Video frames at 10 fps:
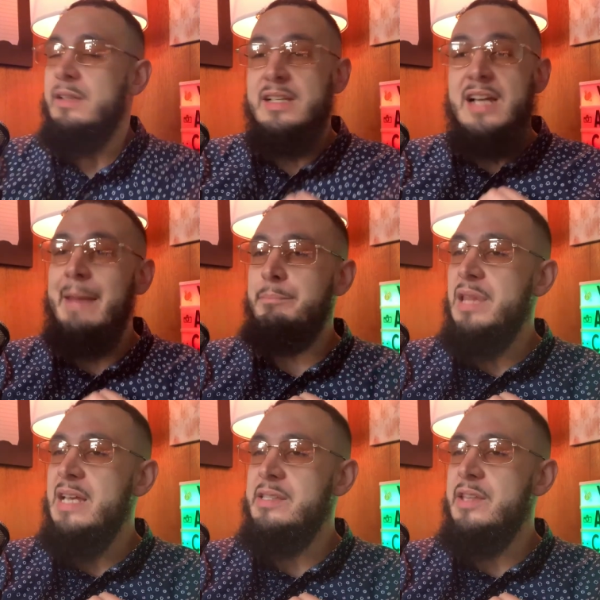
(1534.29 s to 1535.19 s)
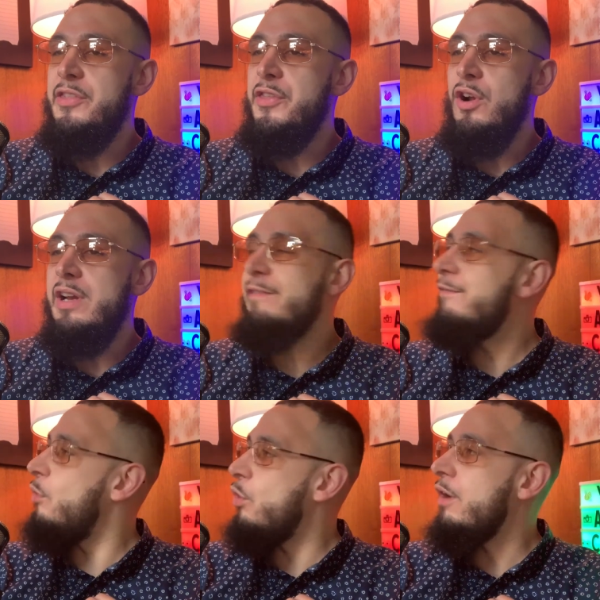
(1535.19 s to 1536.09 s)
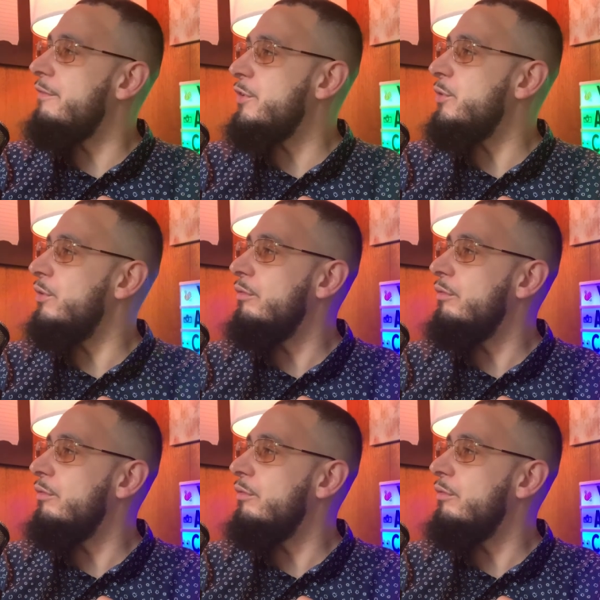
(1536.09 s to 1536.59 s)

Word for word: God bless the 34 of you,